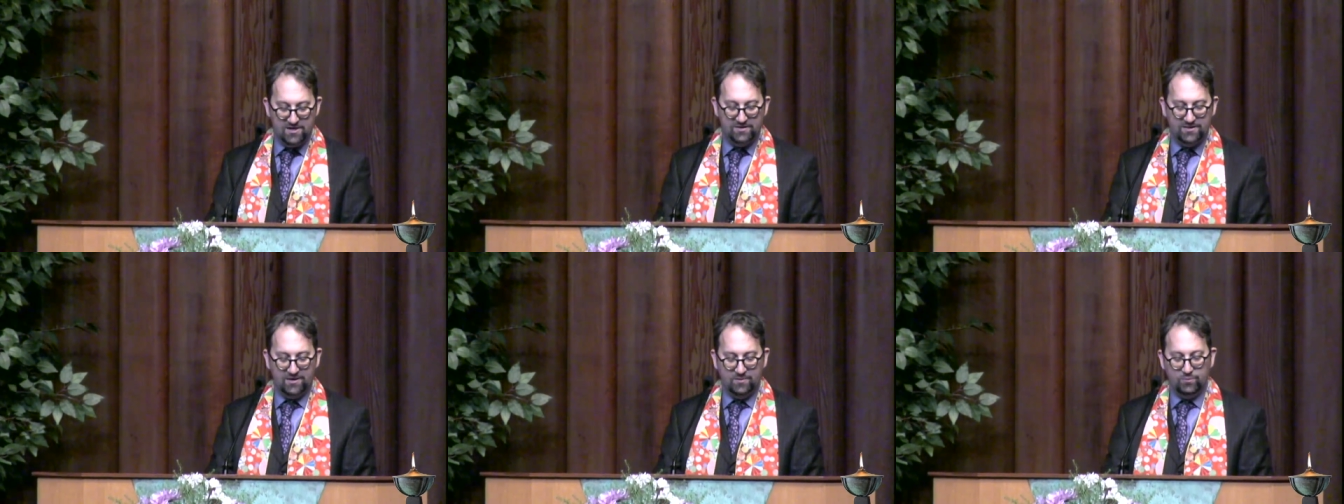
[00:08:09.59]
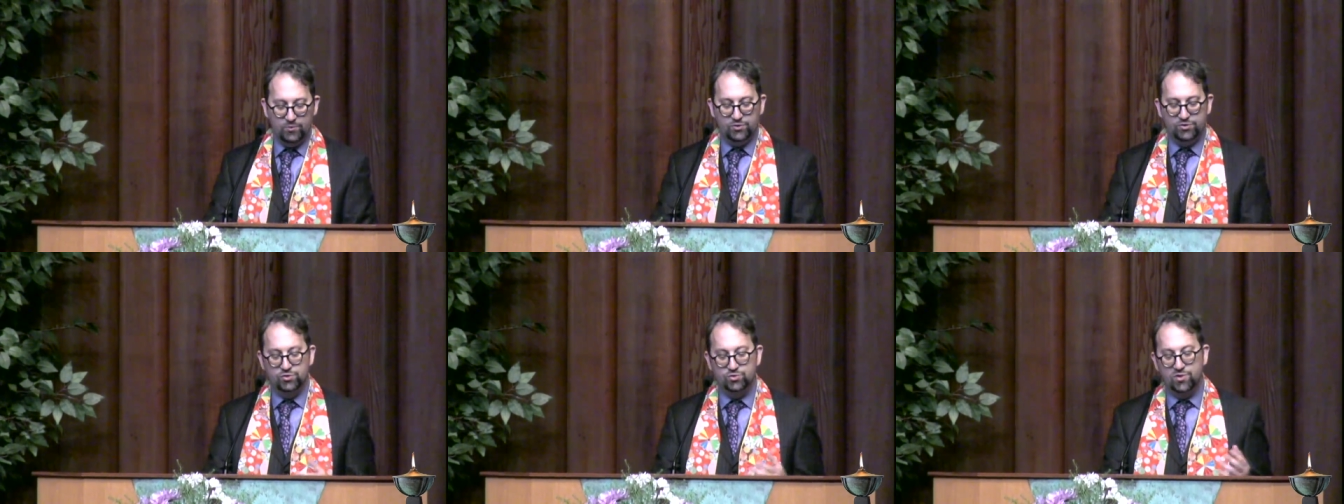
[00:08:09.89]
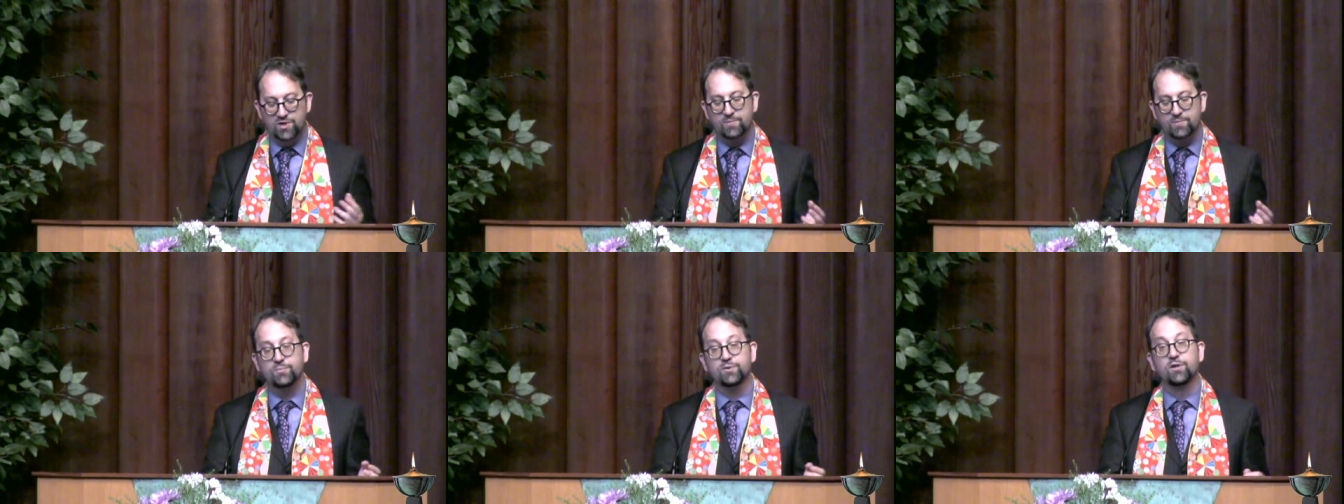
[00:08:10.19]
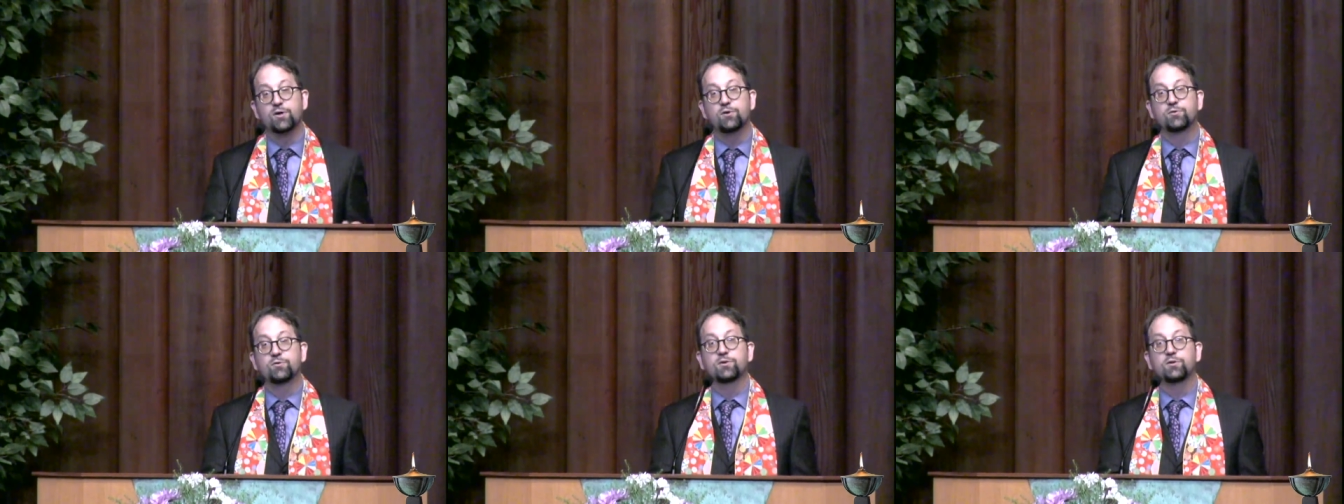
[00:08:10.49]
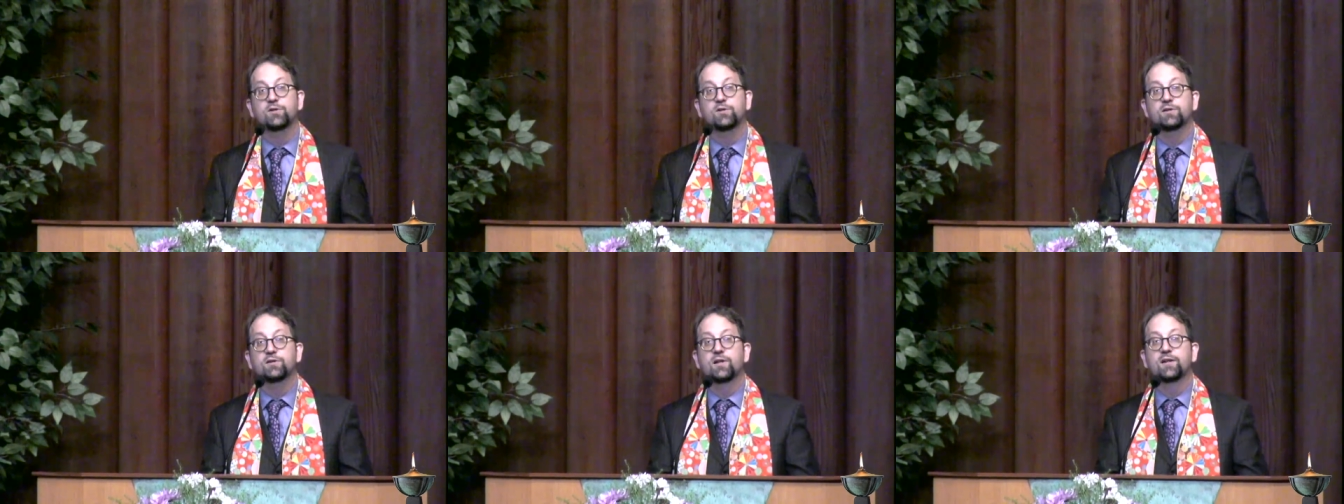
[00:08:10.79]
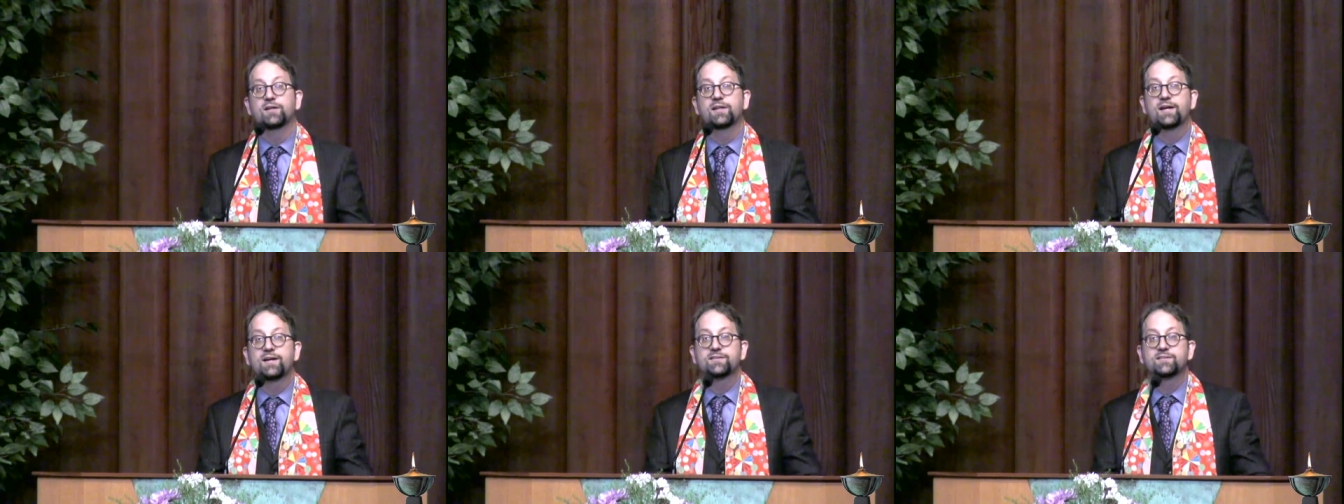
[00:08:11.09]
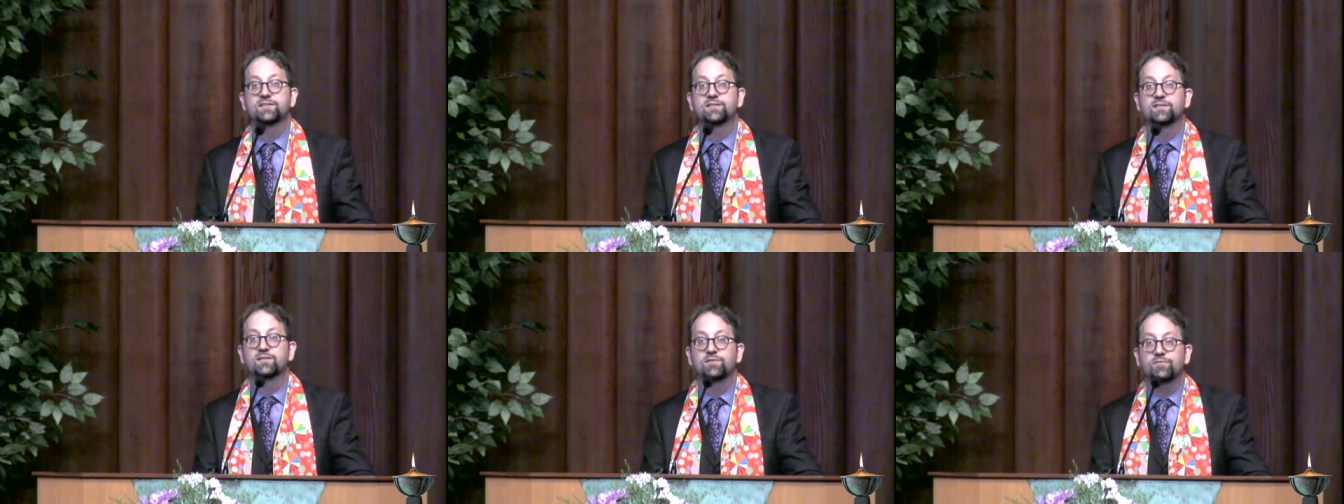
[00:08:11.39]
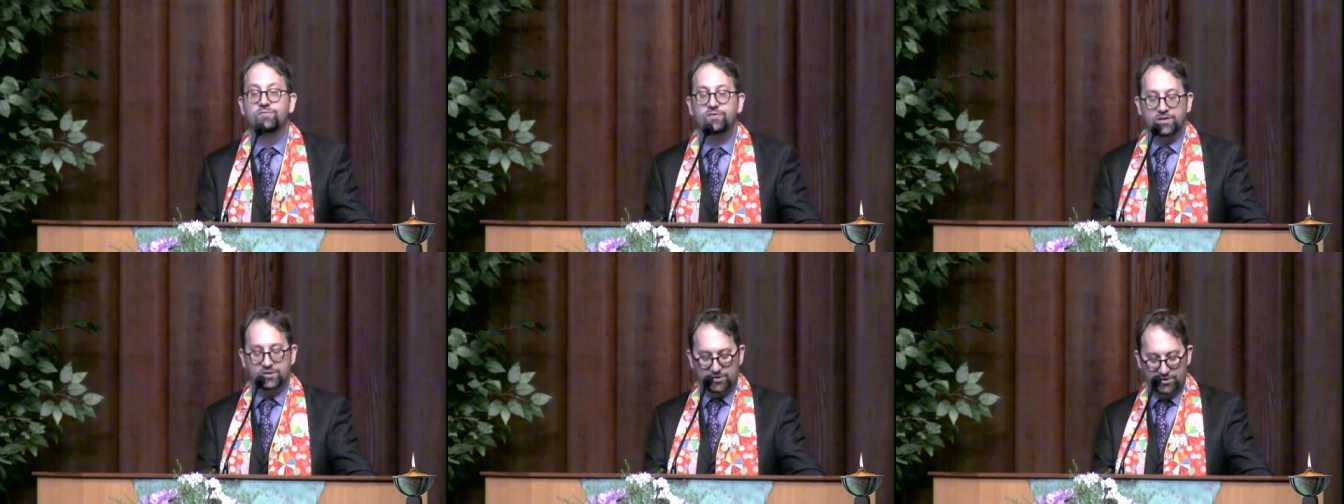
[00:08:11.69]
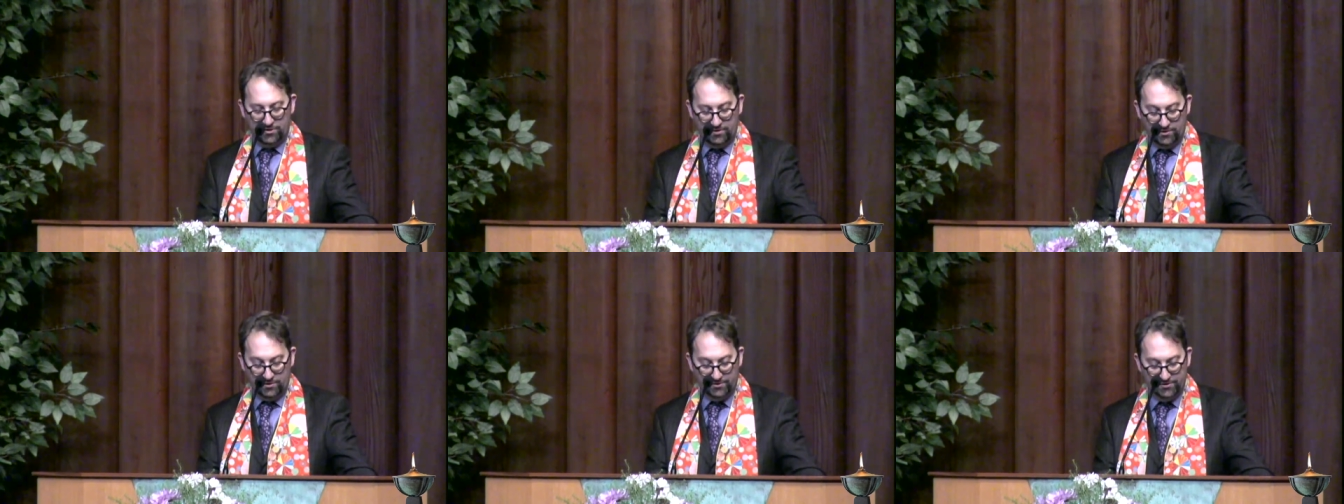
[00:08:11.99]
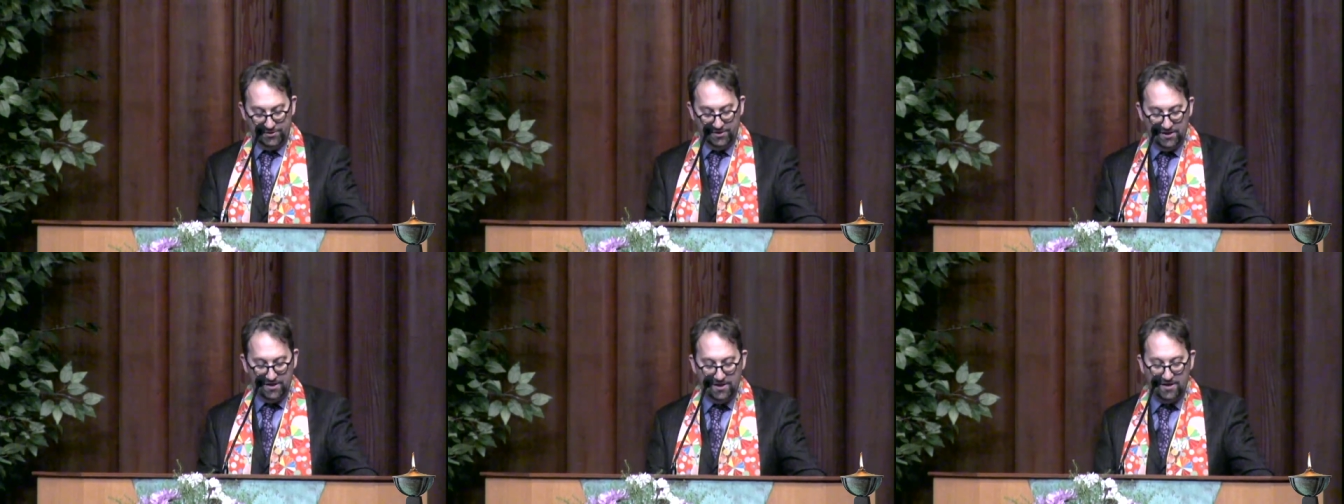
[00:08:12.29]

that will strip local elected officials